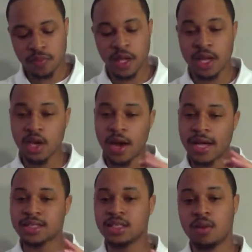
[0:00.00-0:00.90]
And
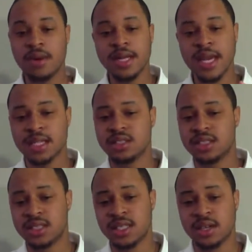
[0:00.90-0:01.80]
your money actually
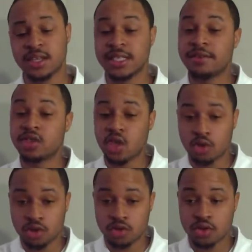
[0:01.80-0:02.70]
sit there, because I've sold
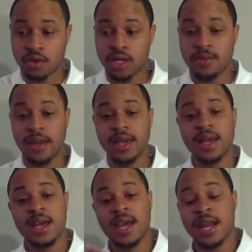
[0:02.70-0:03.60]
shoes on eBay
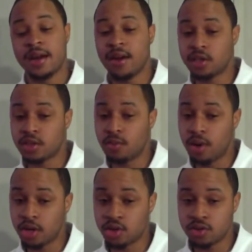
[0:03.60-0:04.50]
and I also
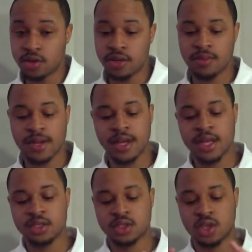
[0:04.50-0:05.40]
bought shoes on eBay.
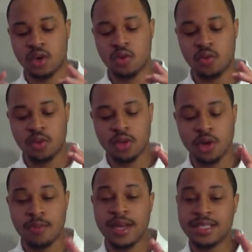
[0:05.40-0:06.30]
So your
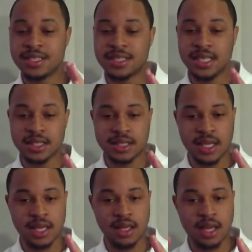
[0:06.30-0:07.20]
money sits
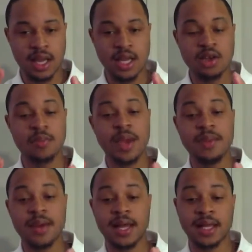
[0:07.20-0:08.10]
in your
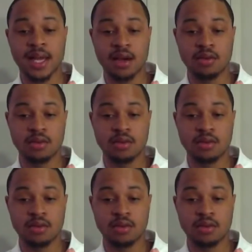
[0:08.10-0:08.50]
PayPal account.